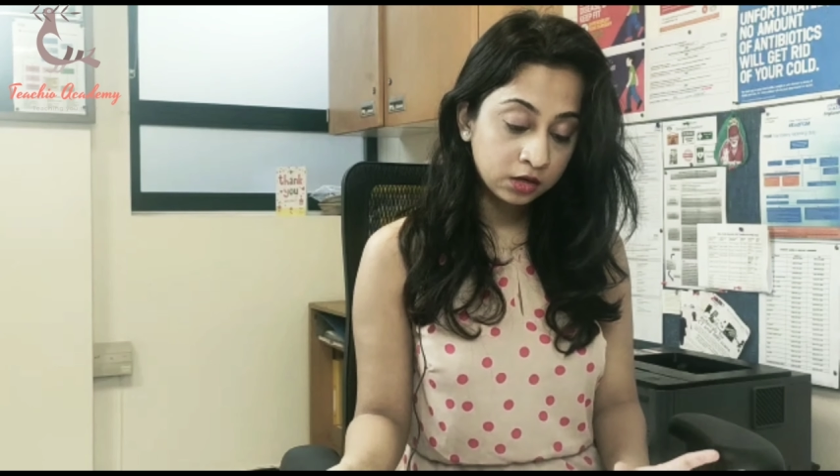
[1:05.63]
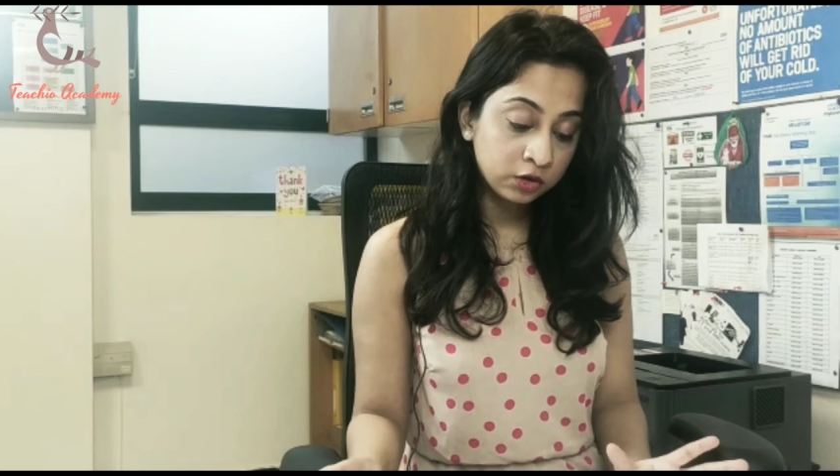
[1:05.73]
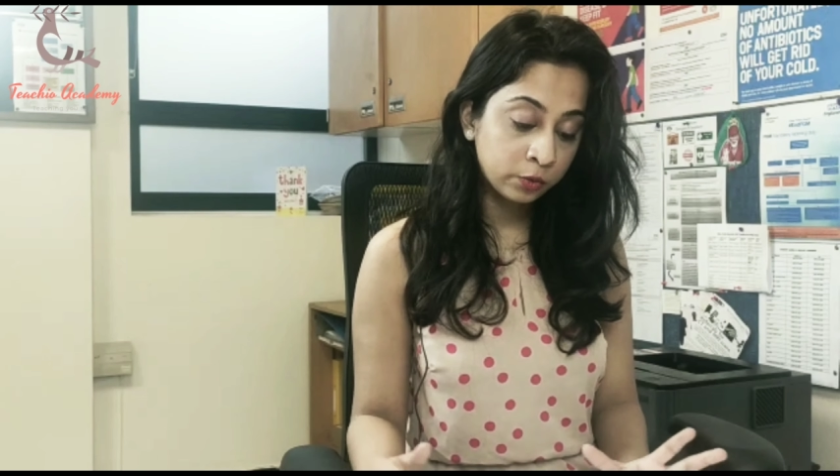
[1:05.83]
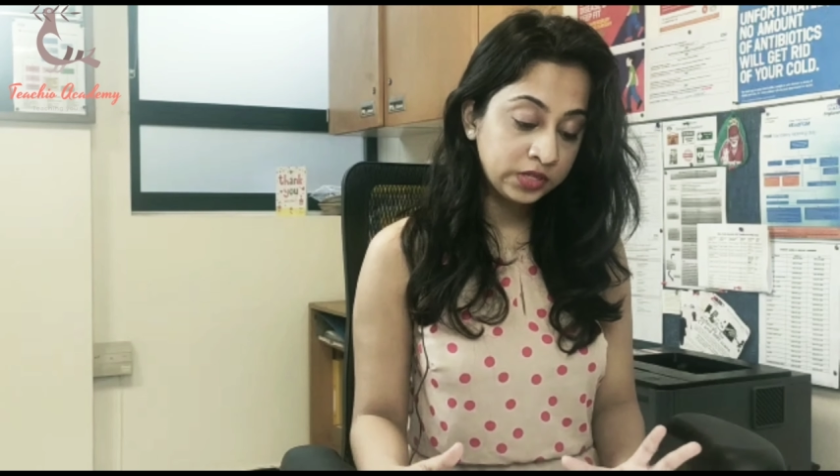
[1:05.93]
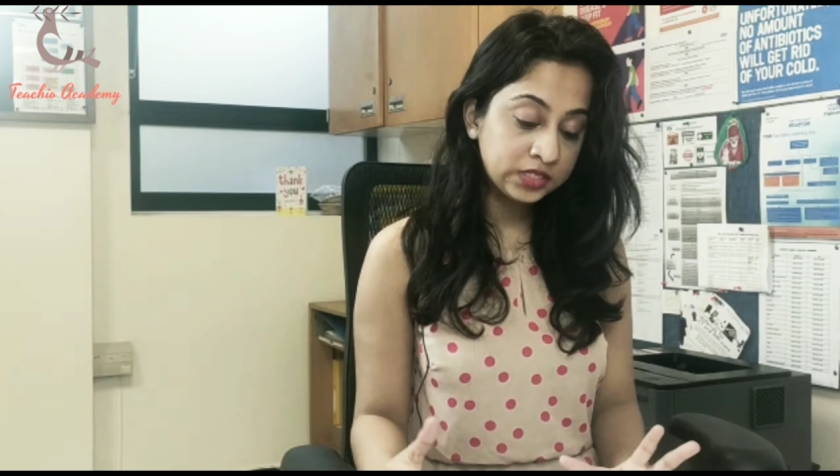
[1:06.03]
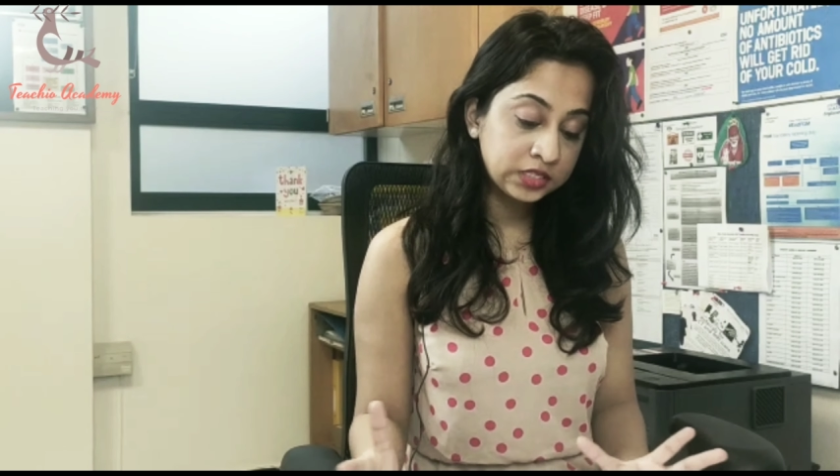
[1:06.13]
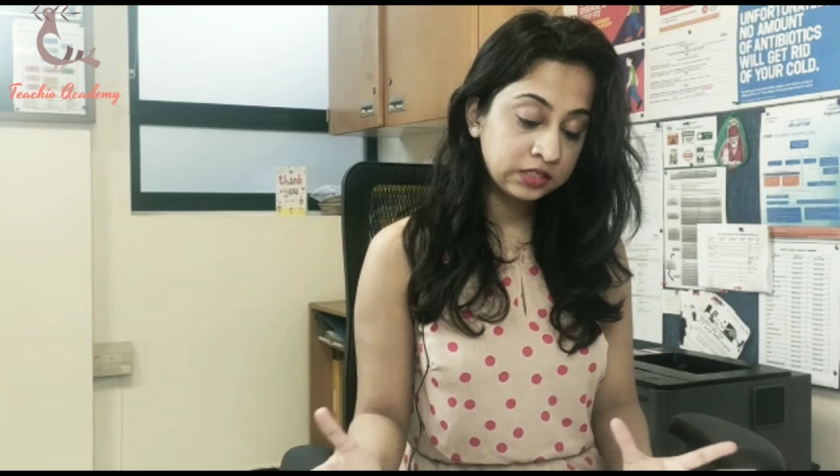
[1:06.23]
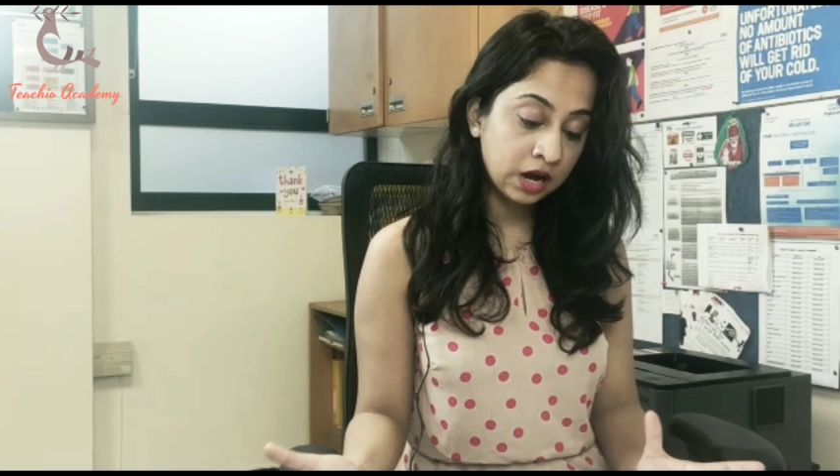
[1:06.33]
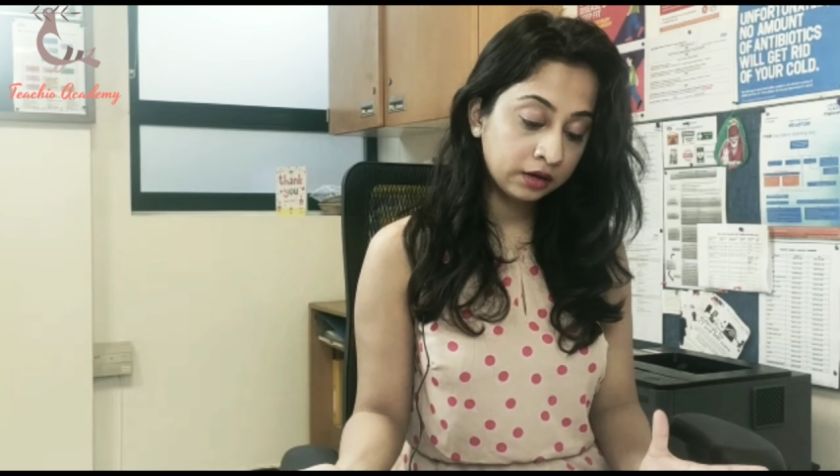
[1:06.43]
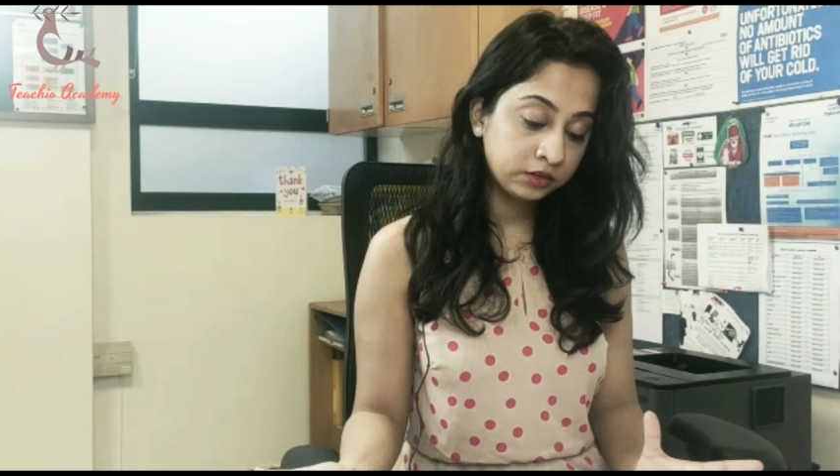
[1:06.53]
You will
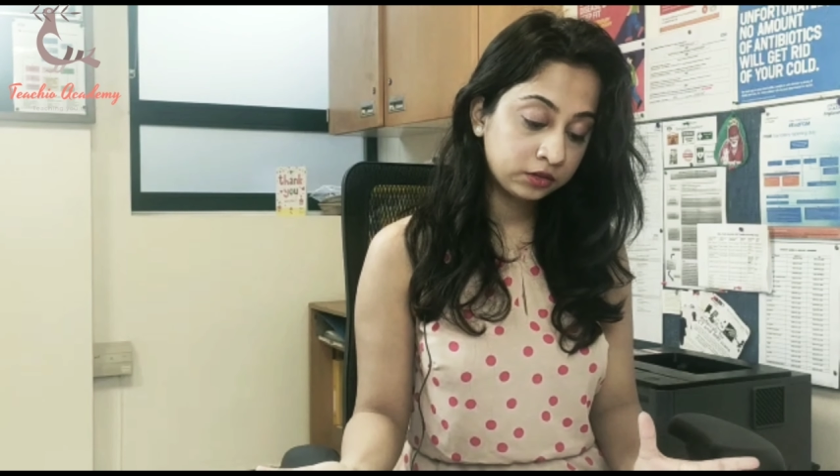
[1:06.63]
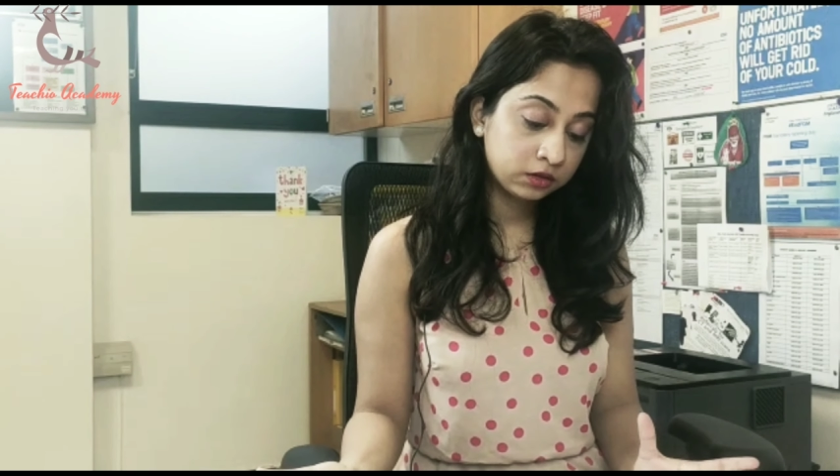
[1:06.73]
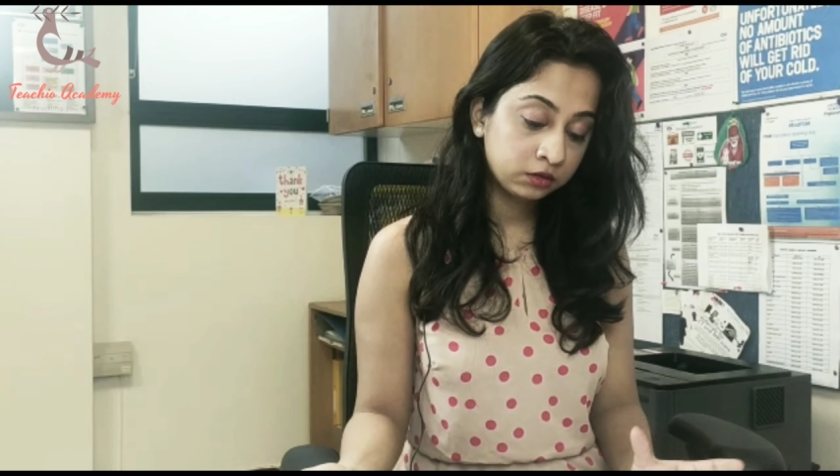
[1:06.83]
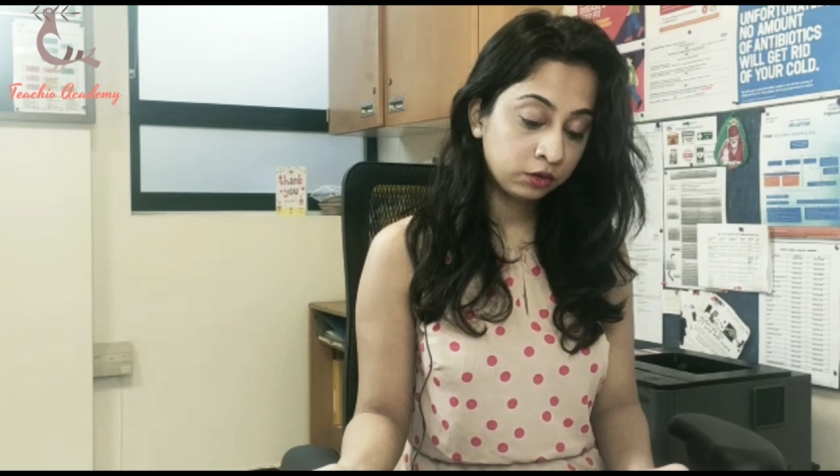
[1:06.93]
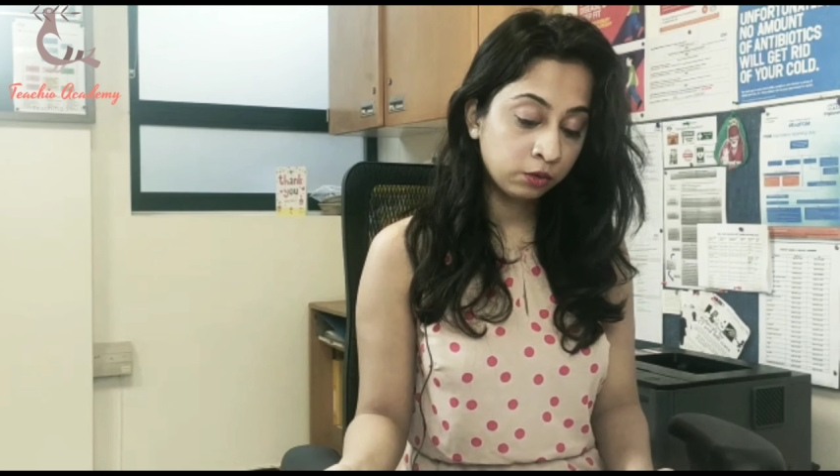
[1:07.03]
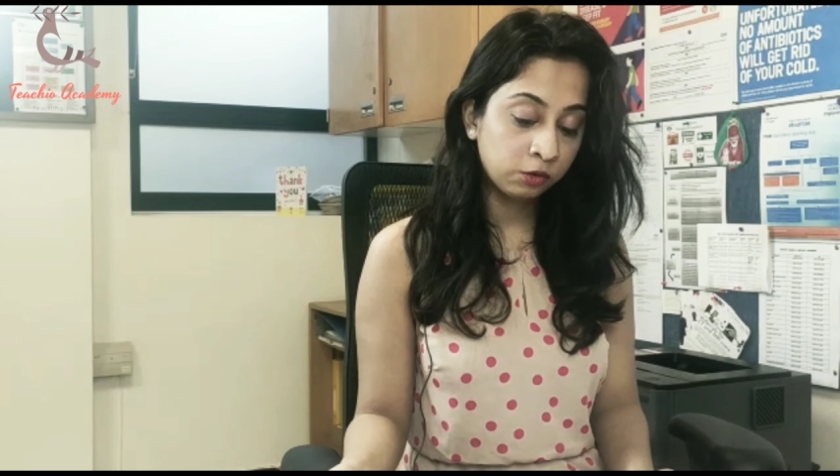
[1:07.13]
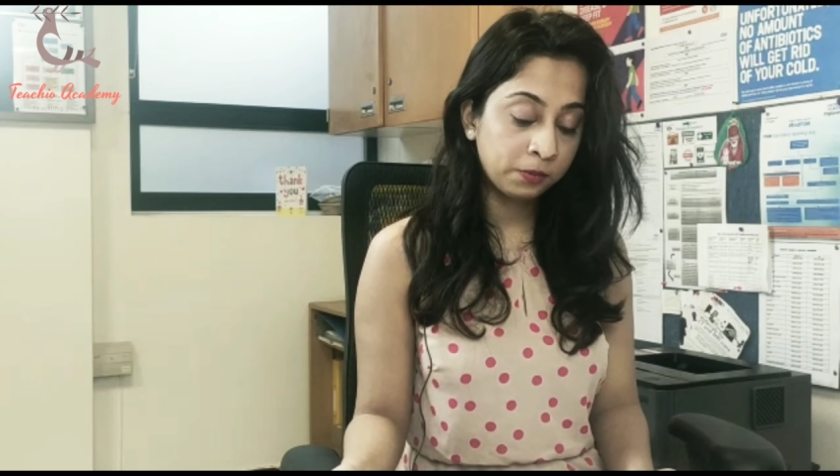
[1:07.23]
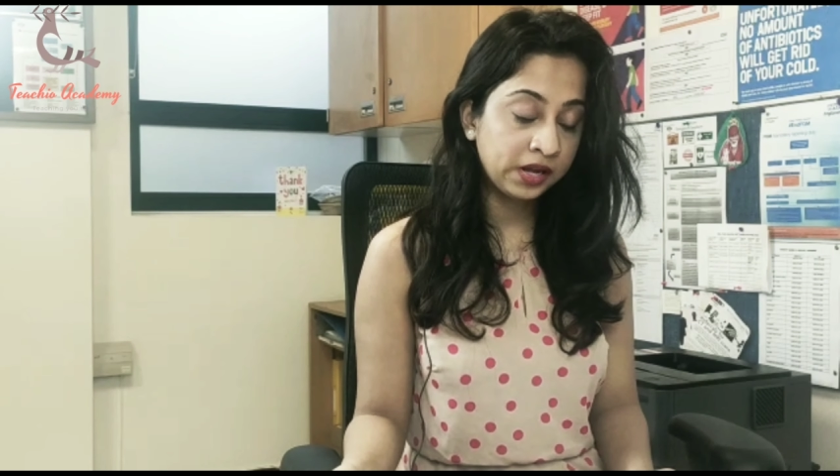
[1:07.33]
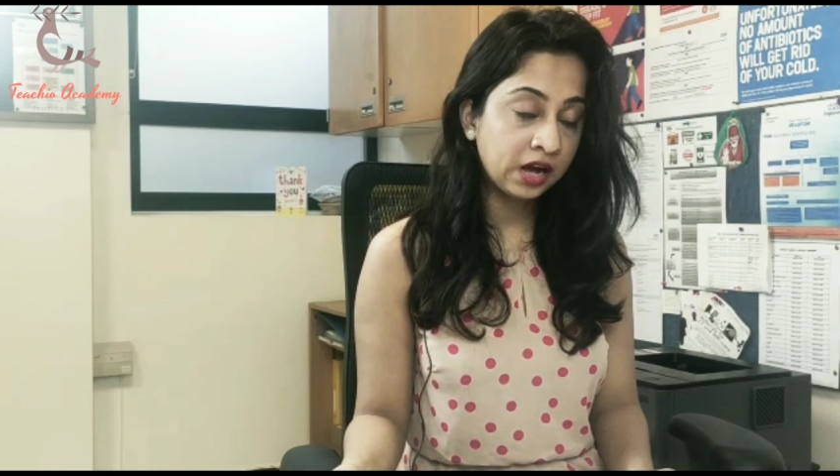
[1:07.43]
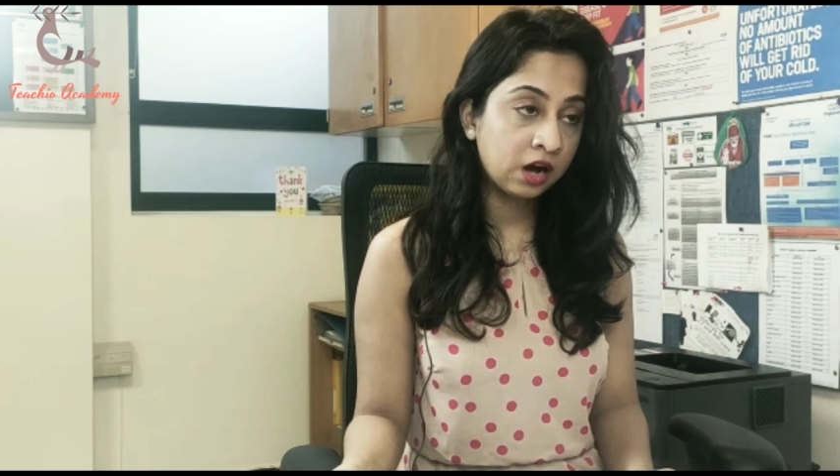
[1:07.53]
start the role play